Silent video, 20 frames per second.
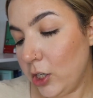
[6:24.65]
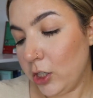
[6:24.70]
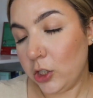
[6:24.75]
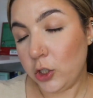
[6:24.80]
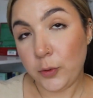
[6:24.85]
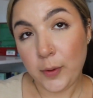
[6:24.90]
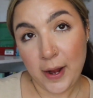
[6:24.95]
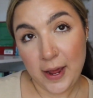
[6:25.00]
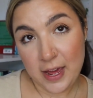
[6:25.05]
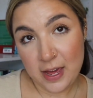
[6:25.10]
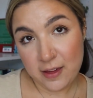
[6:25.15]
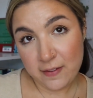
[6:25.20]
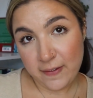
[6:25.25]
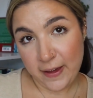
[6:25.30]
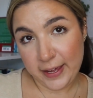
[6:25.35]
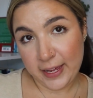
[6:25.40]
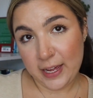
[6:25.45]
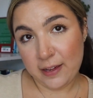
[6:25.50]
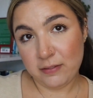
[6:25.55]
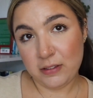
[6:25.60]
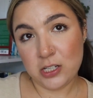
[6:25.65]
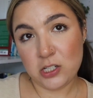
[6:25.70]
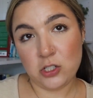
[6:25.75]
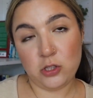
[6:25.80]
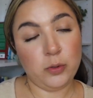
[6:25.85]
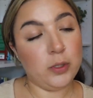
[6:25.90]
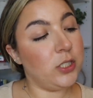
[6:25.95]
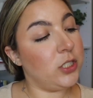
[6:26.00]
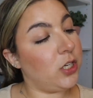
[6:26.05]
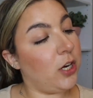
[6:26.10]
Crave, I gave this
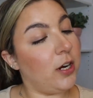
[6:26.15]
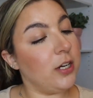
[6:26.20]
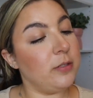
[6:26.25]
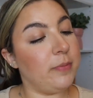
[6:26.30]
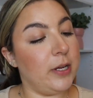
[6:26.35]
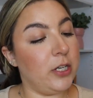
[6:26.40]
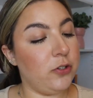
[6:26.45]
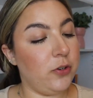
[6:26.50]
3 stars by